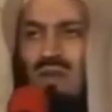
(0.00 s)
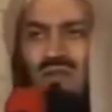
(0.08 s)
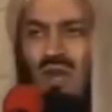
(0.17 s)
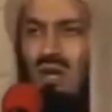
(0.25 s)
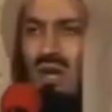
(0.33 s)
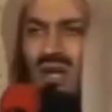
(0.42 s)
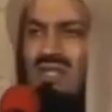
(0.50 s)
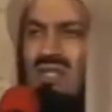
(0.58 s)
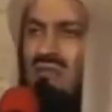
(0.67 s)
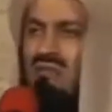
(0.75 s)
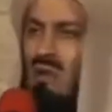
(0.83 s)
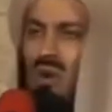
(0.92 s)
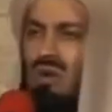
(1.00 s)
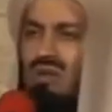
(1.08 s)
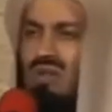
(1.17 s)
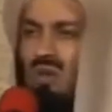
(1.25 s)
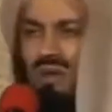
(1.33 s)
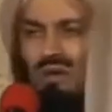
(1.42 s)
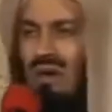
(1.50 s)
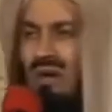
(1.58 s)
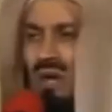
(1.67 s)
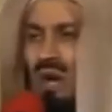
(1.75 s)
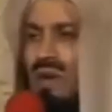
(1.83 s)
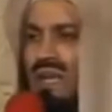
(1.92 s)
We've not lost them for good. We're
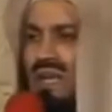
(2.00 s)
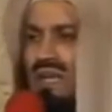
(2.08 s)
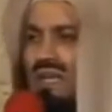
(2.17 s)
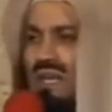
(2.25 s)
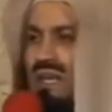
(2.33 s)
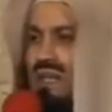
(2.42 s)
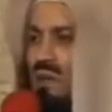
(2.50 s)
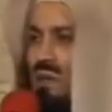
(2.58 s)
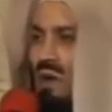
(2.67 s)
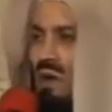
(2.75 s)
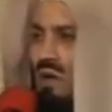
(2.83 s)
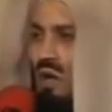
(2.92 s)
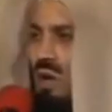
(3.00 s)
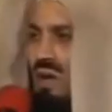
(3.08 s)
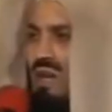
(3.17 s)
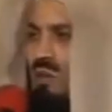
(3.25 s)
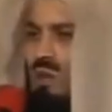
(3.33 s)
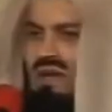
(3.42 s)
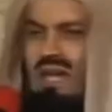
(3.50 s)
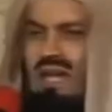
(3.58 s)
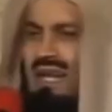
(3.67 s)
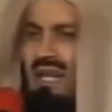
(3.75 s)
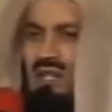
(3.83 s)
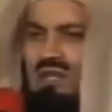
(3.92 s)
all going. We're all going in one
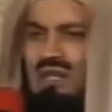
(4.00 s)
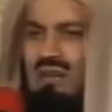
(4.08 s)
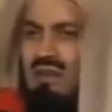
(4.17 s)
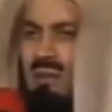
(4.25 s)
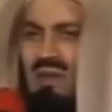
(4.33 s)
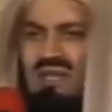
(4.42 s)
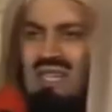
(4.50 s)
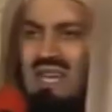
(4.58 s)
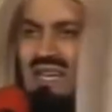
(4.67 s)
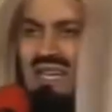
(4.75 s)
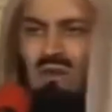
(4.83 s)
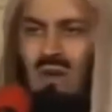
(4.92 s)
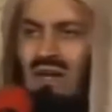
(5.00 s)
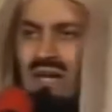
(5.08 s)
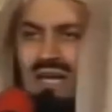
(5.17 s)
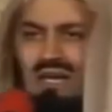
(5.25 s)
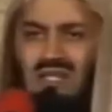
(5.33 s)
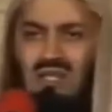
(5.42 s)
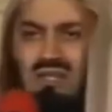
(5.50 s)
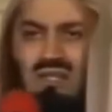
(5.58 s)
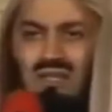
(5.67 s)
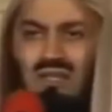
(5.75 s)
direction. Everybody's heading in one direction.